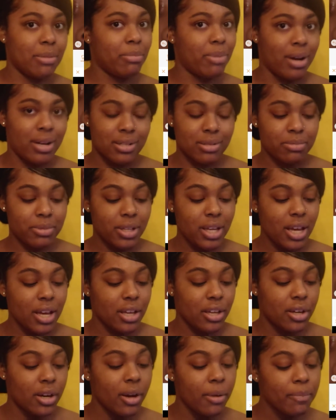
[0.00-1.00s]
can possibly
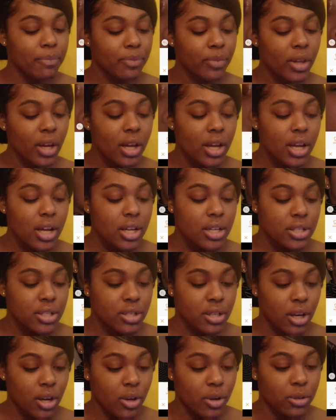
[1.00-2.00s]
get, you know.
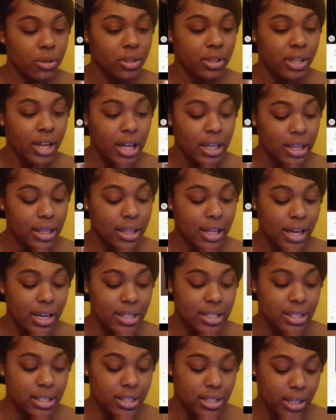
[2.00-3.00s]
So now that
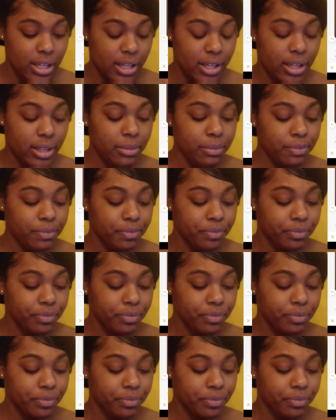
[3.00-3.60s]
that is done,